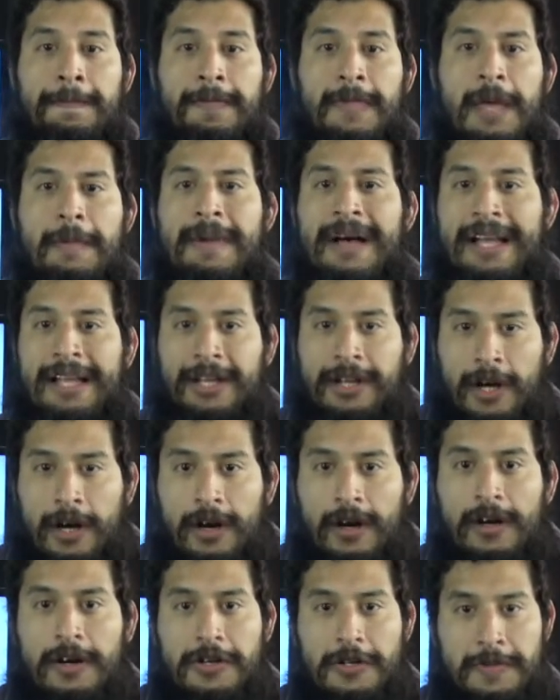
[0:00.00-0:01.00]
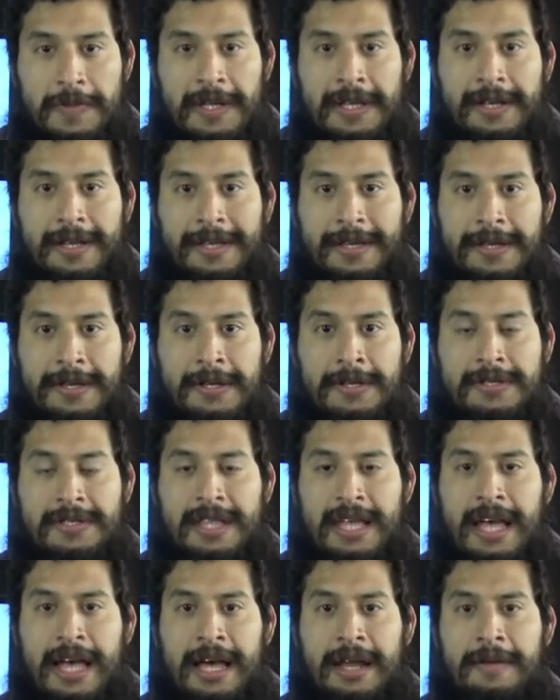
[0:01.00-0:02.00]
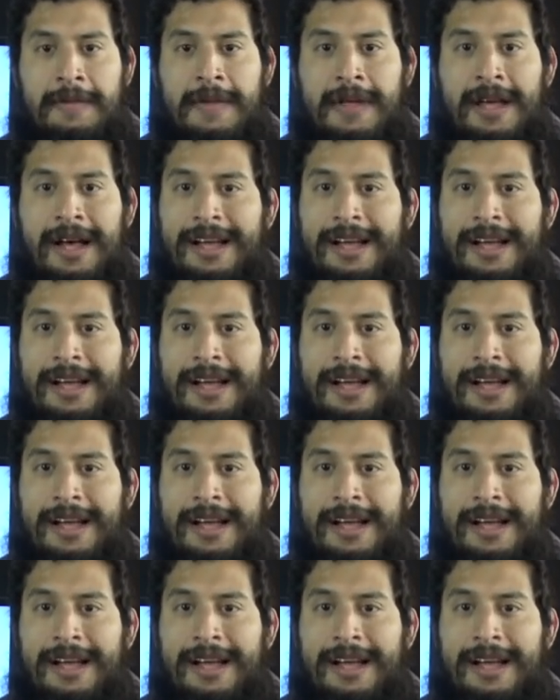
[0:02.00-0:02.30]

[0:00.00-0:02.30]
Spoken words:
My encouragement is that